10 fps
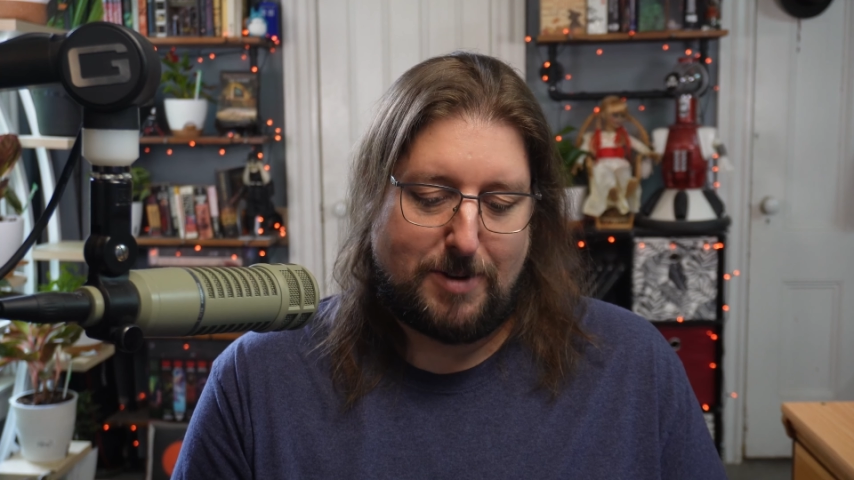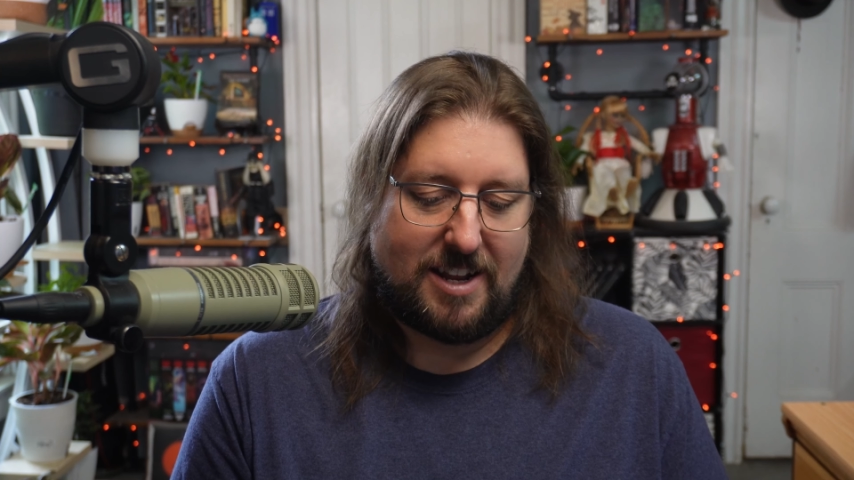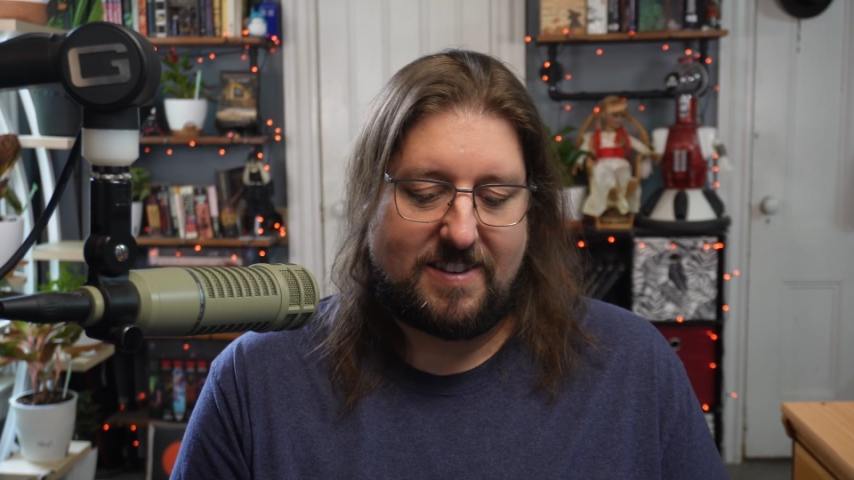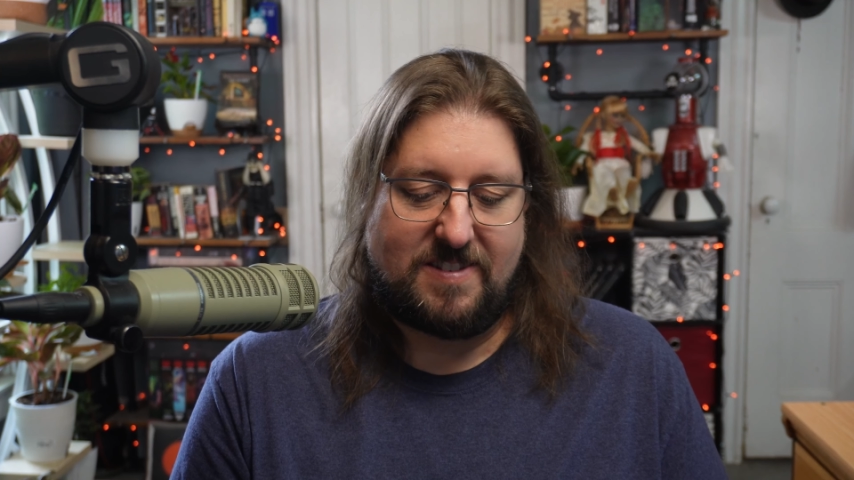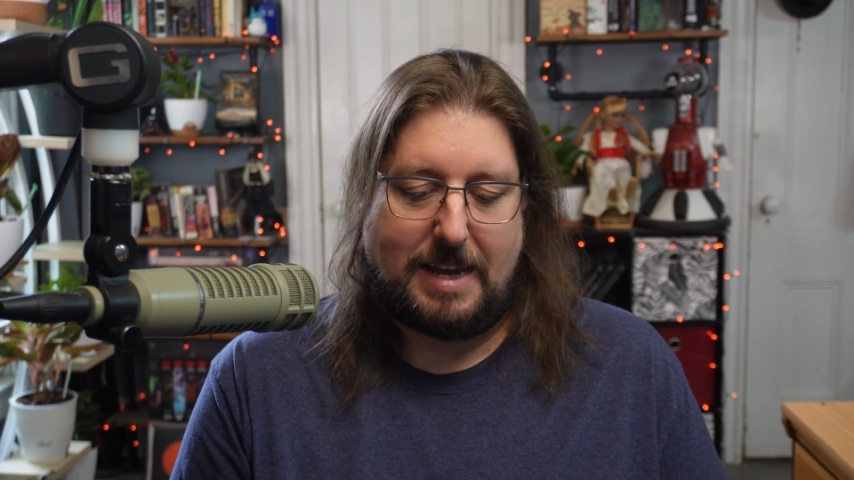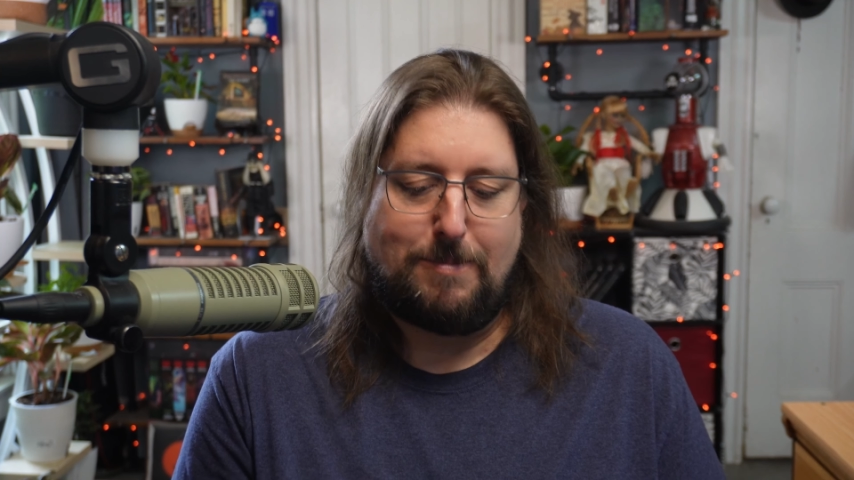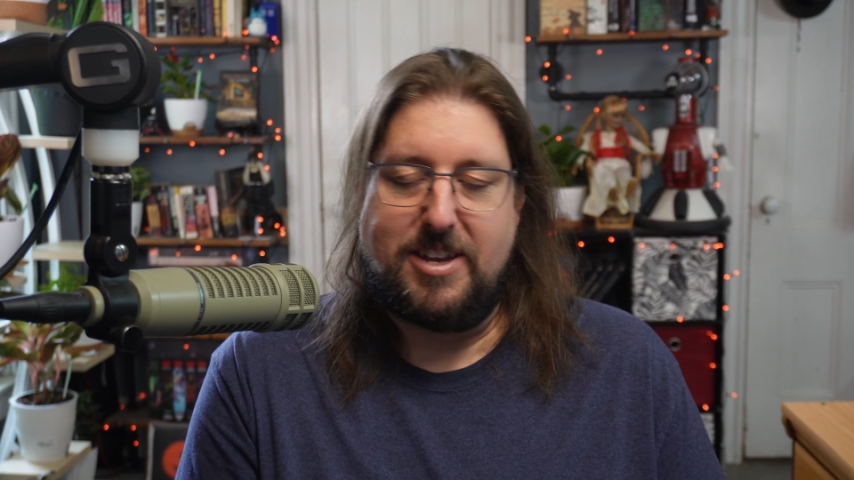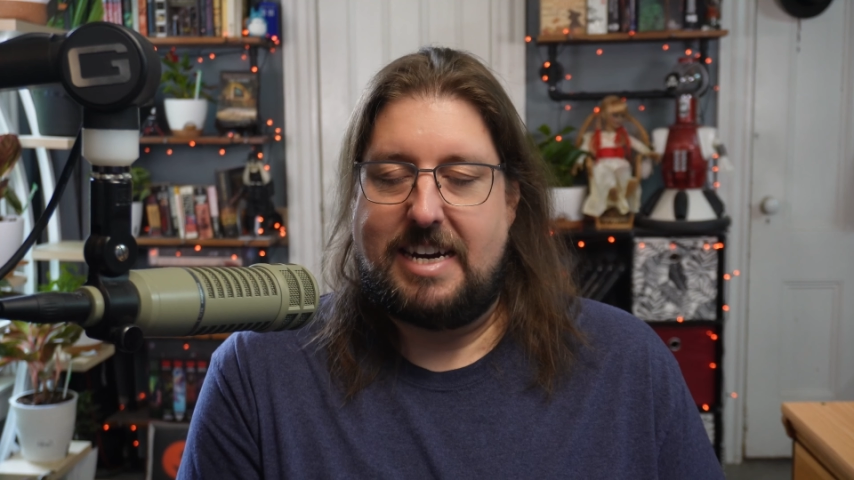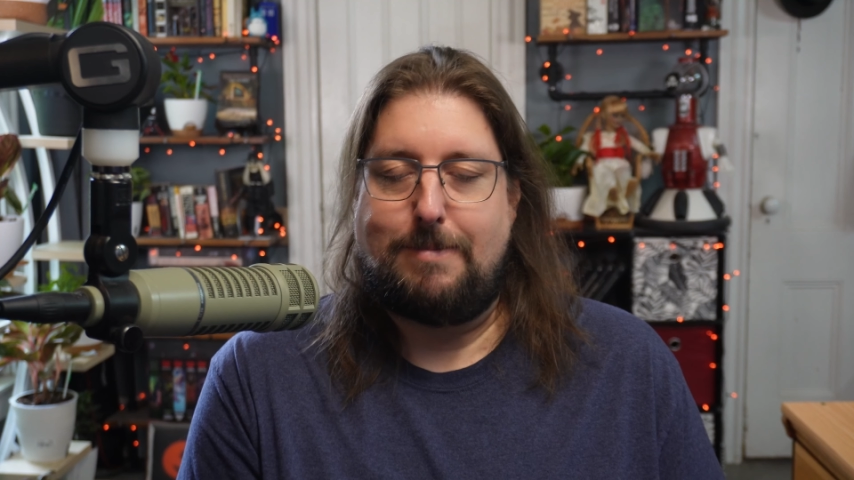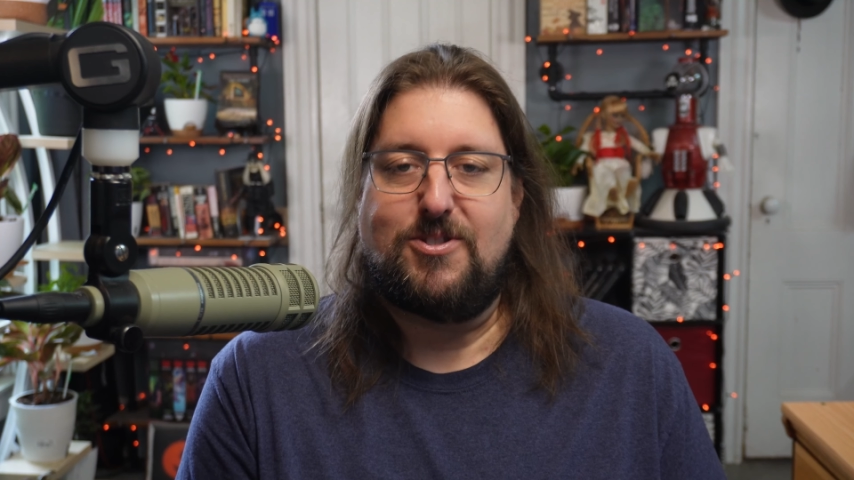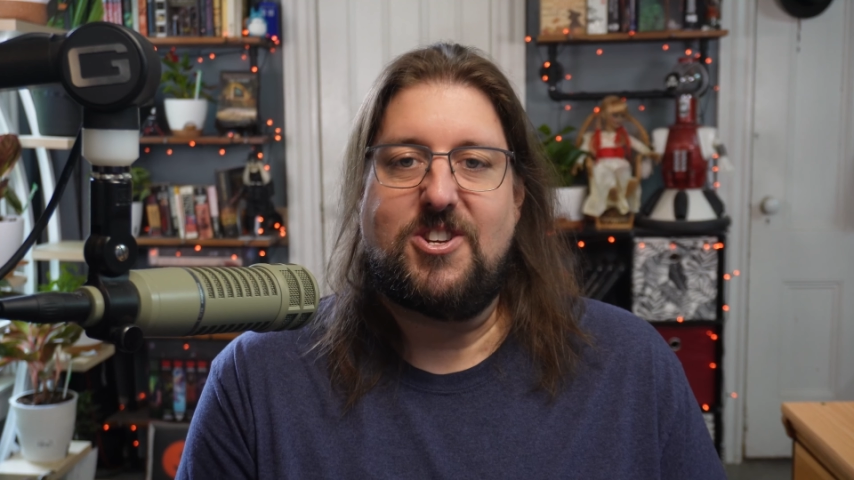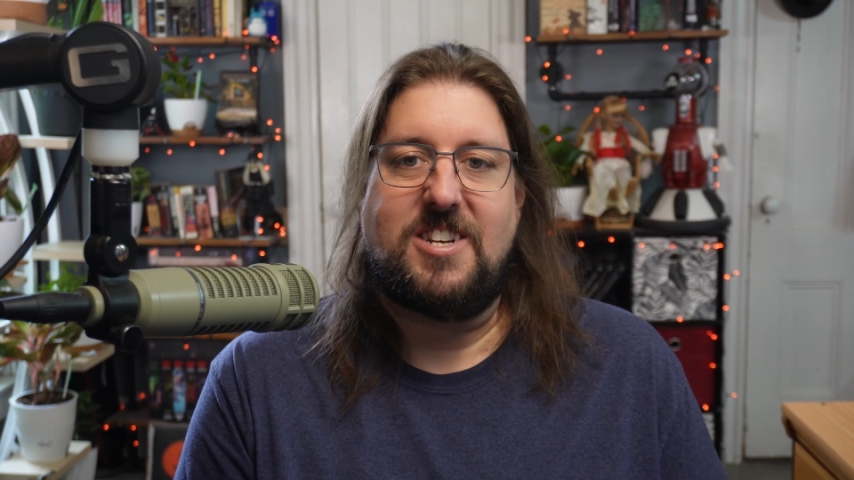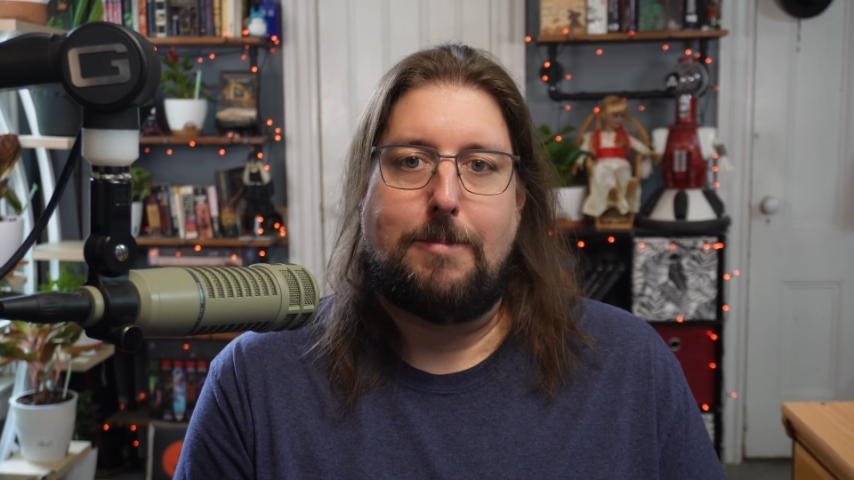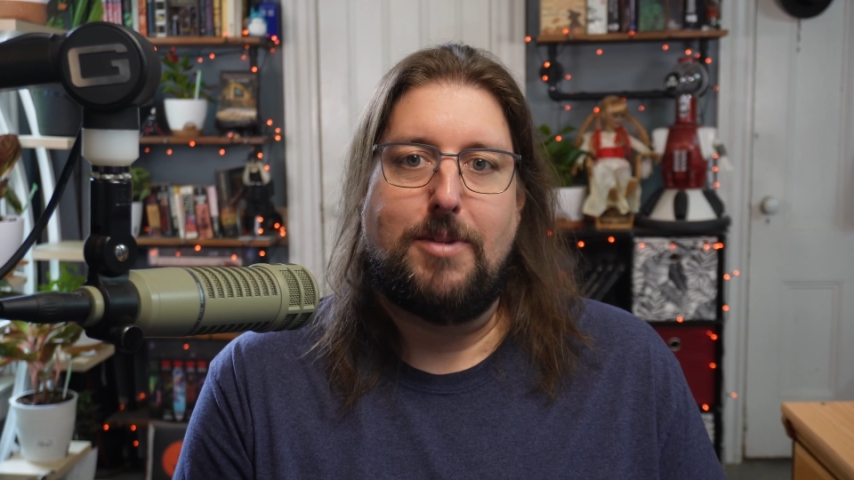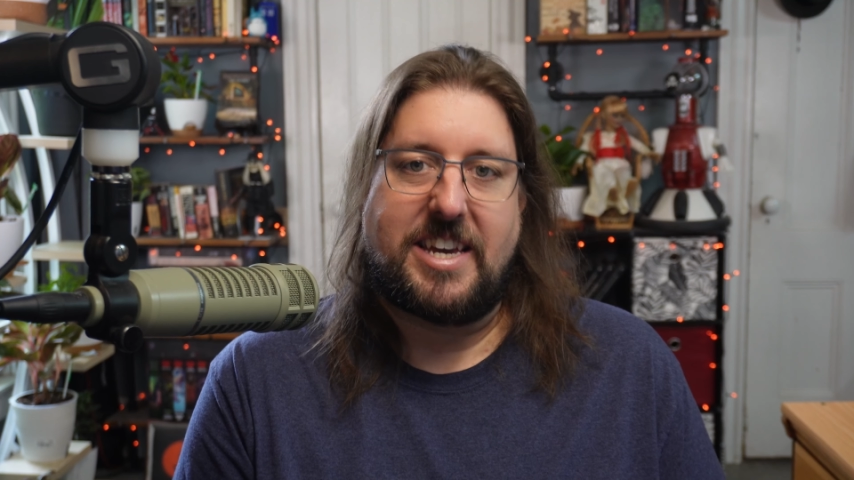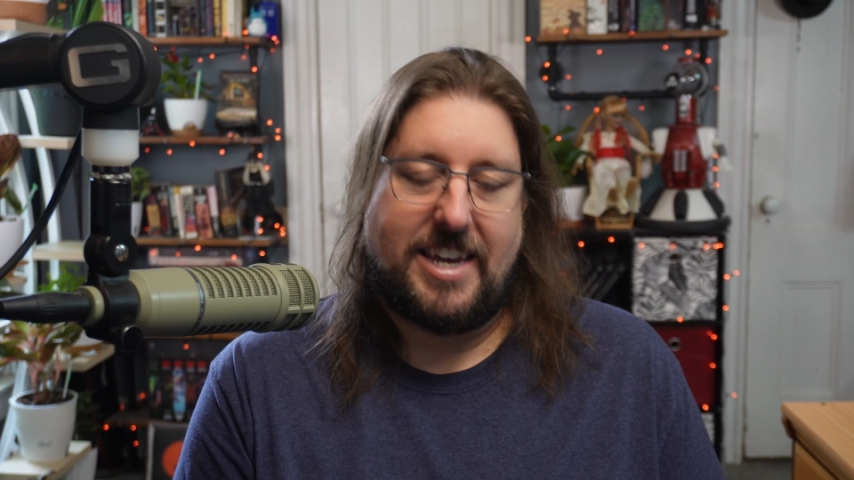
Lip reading: but at the same time stumbling